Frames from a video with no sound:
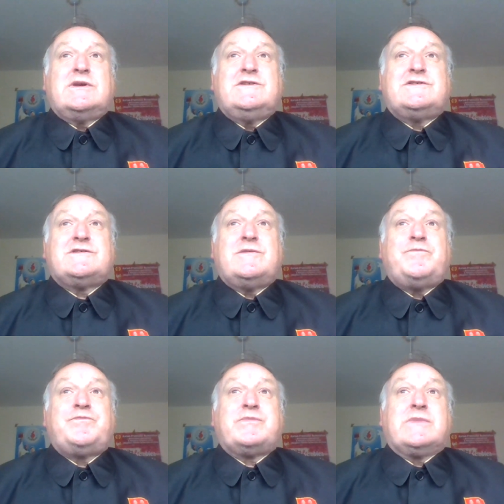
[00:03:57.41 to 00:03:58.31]
is
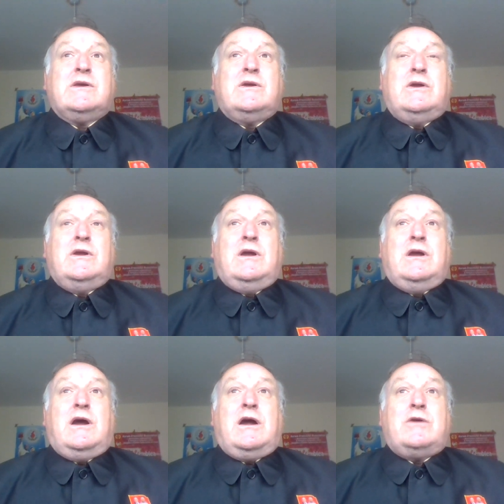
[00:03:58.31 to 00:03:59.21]

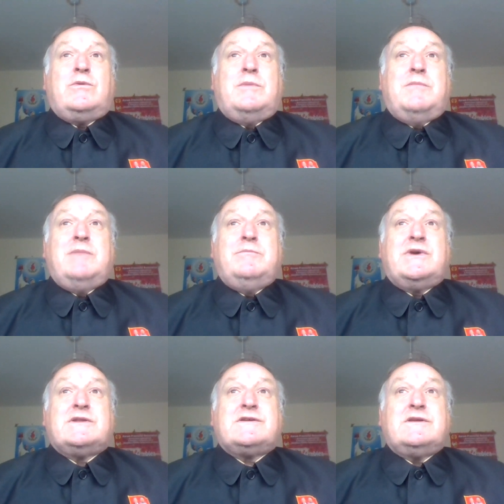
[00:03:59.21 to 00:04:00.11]

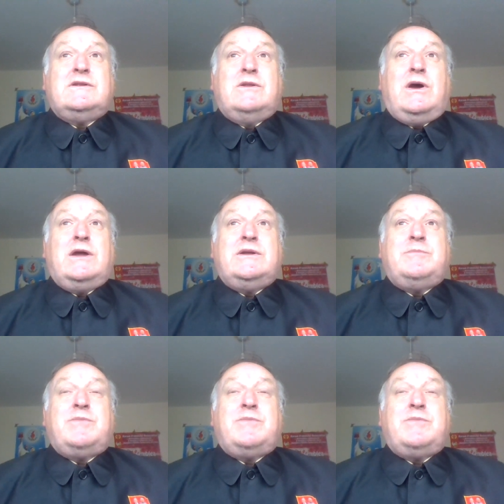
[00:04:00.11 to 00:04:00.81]
remembered not only